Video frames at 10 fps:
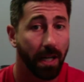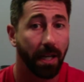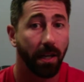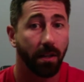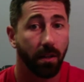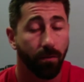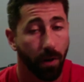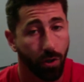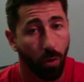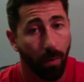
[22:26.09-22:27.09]
to get into the
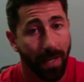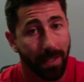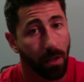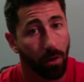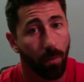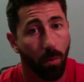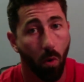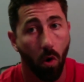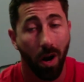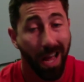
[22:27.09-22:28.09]
functional medicine a little bit
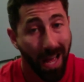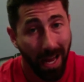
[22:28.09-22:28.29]
more.